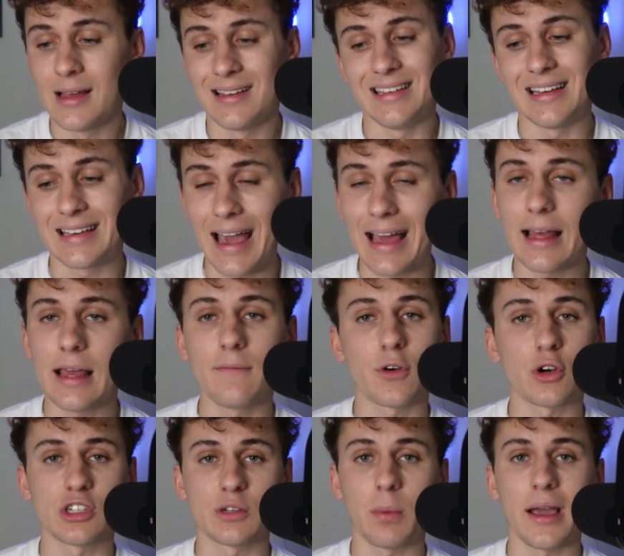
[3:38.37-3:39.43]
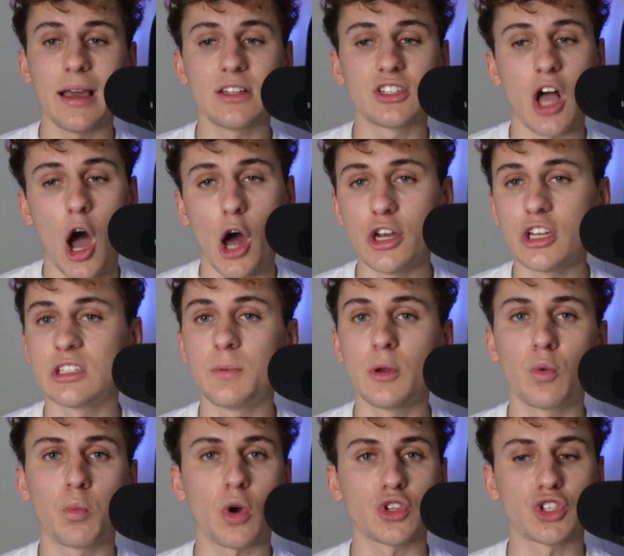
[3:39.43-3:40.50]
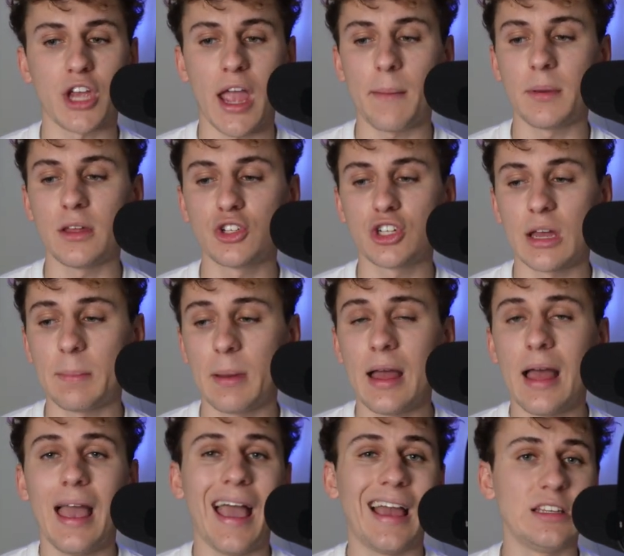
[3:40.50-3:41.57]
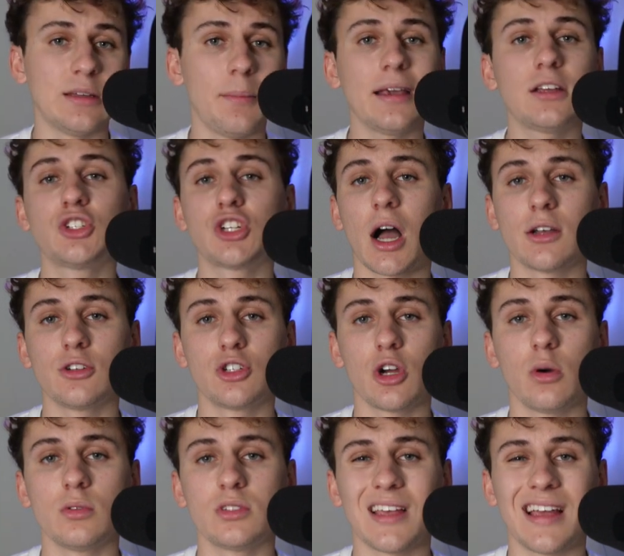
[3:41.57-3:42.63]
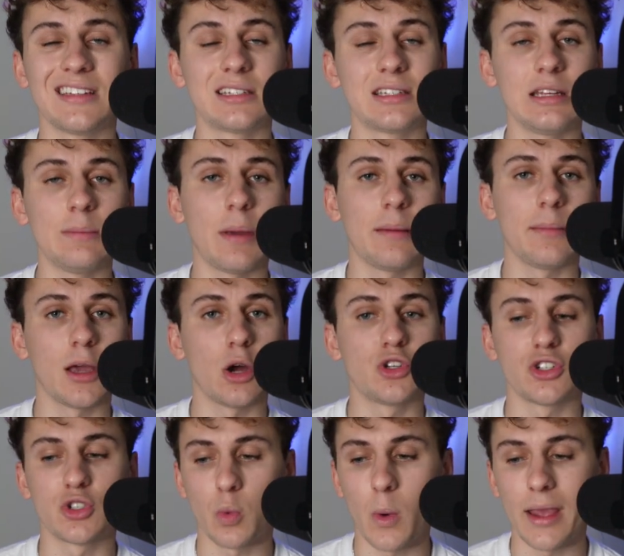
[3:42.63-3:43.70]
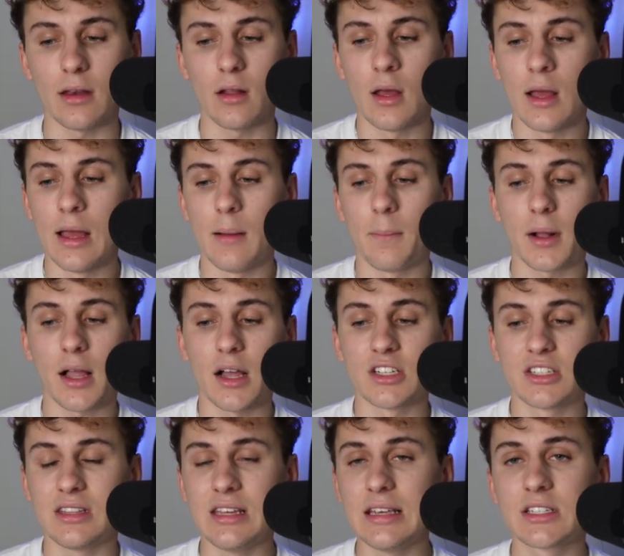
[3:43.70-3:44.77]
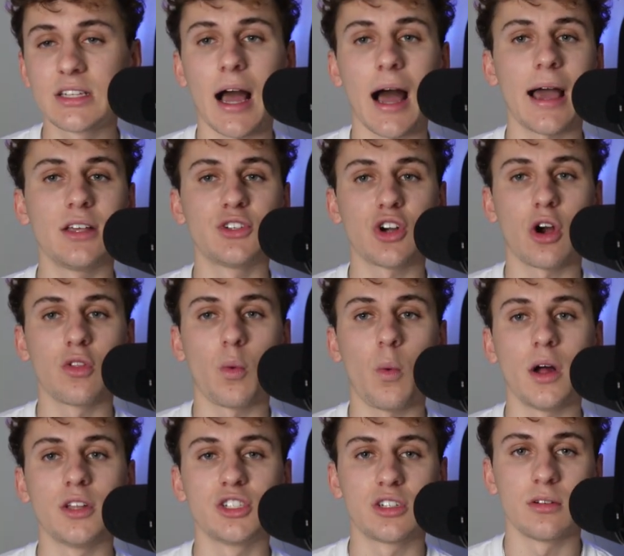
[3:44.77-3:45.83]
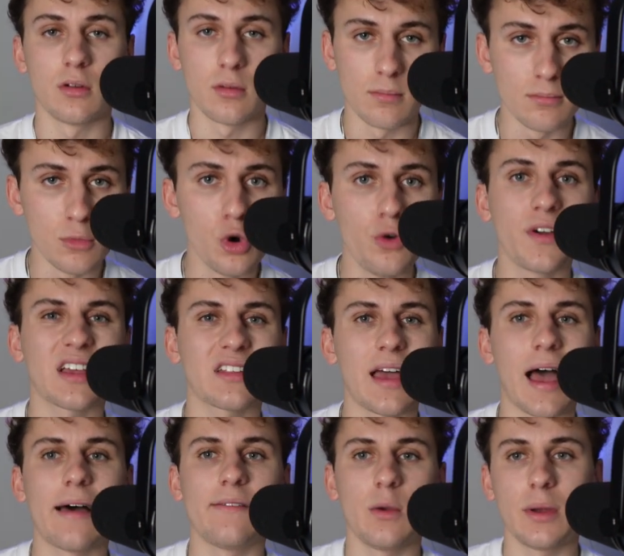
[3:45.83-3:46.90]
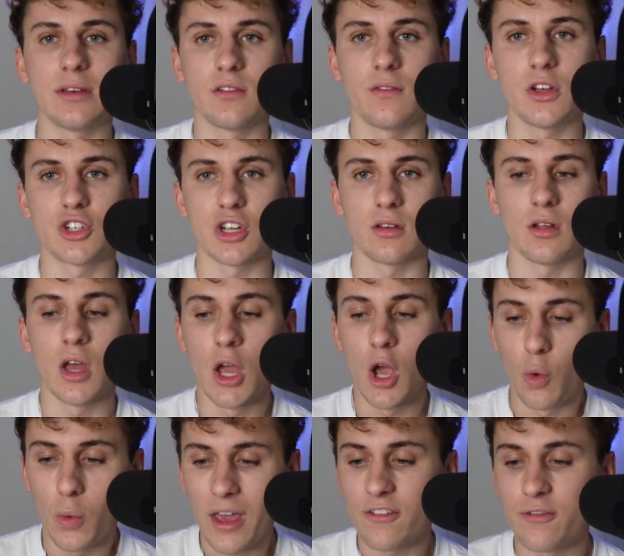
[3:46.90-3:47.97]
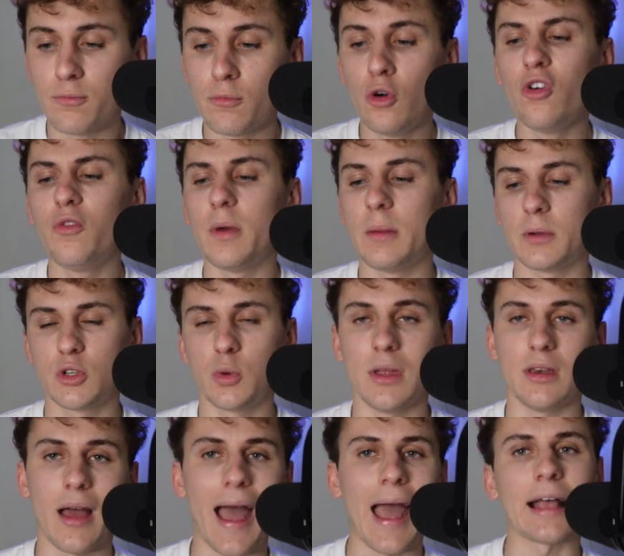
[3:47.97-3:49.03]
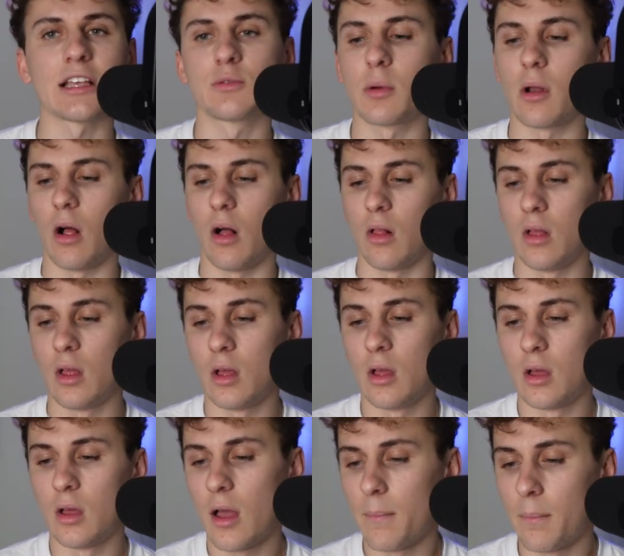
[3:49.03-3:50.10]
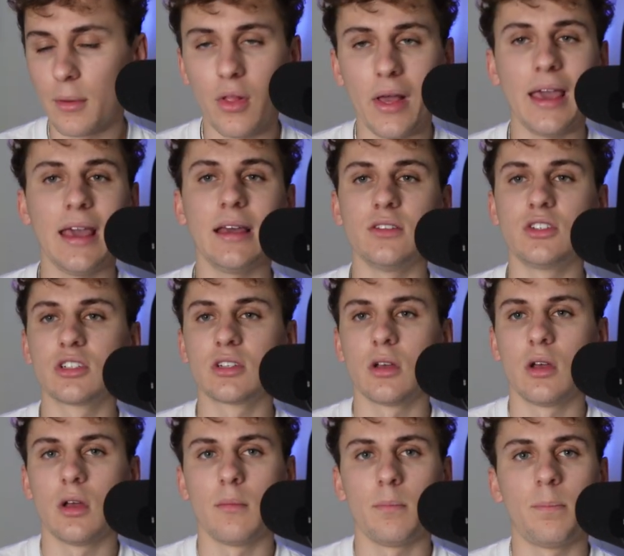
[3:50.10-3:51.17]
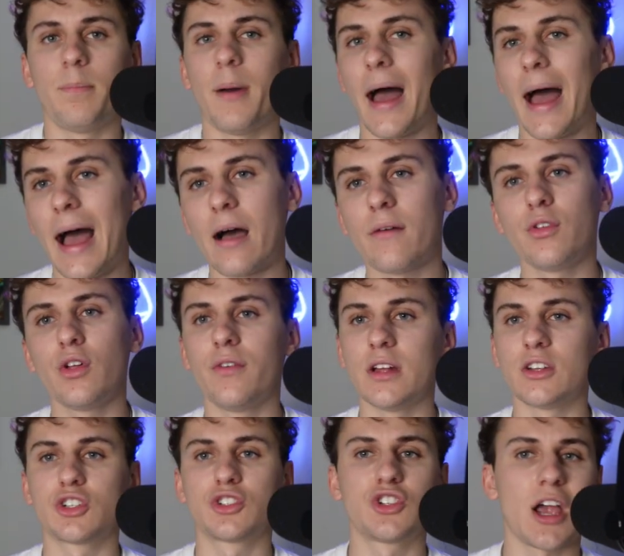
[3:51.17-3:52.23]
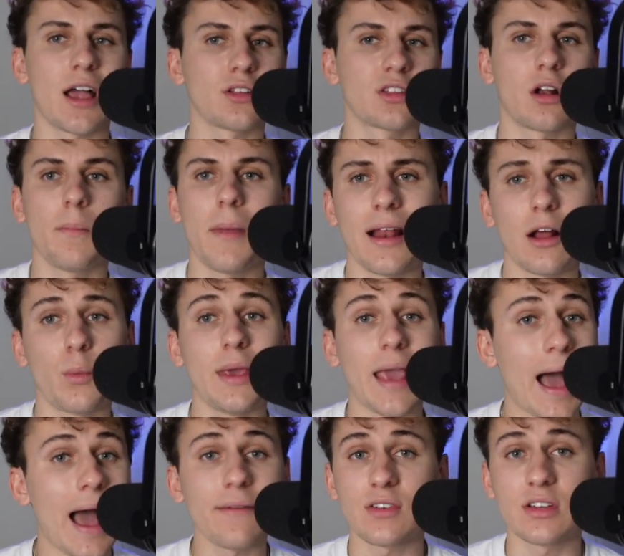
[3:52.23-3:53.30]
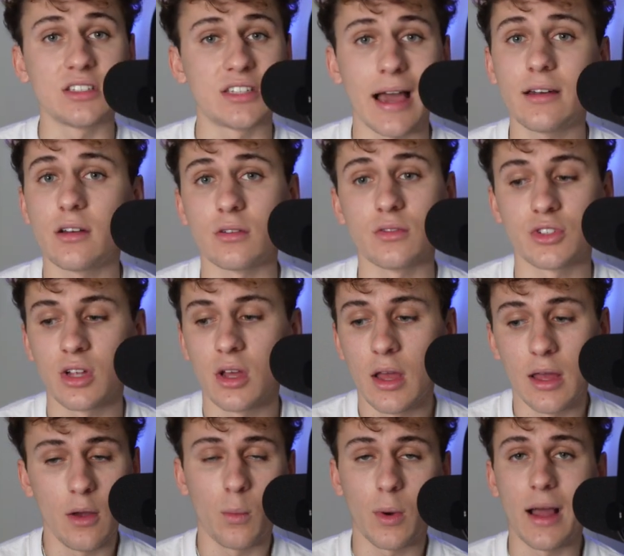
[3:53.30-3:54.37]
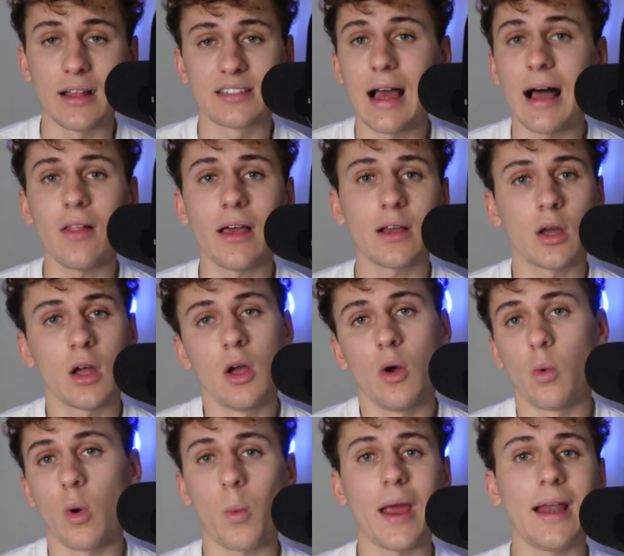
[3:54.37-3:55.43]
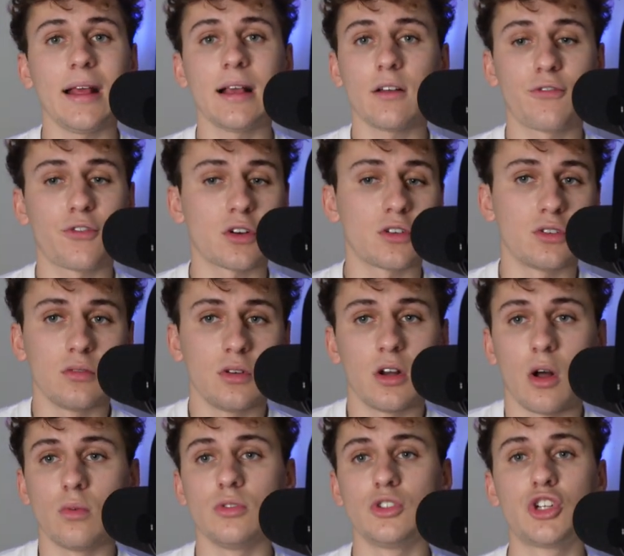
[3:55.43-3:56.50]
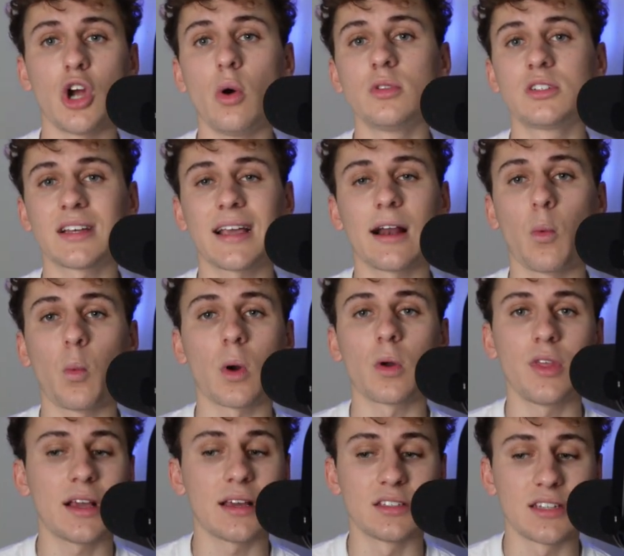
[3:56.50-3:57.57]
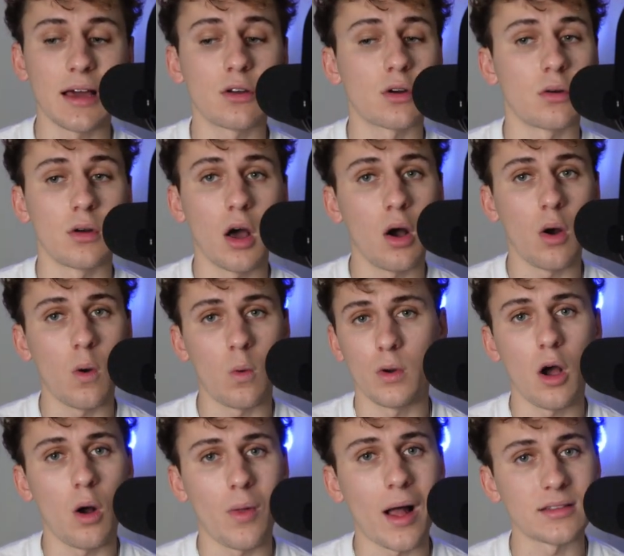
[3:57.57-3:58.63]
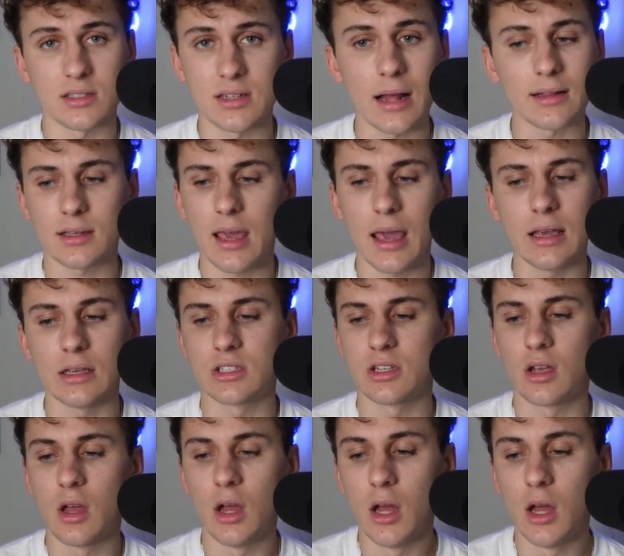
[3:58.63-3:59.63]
You get him versus Blaydes, Undisputed World Championship, and you make Jon Jones and Stipe Miocic wait. Because these guys are the ones moving in the heavyweight division. We have movement between Aspinall, Blaydes, Pavlovich, Jailton Almeida. We have contenders. It's not like we're waiting for, Jones to get a worthy contender. No, that's not the case.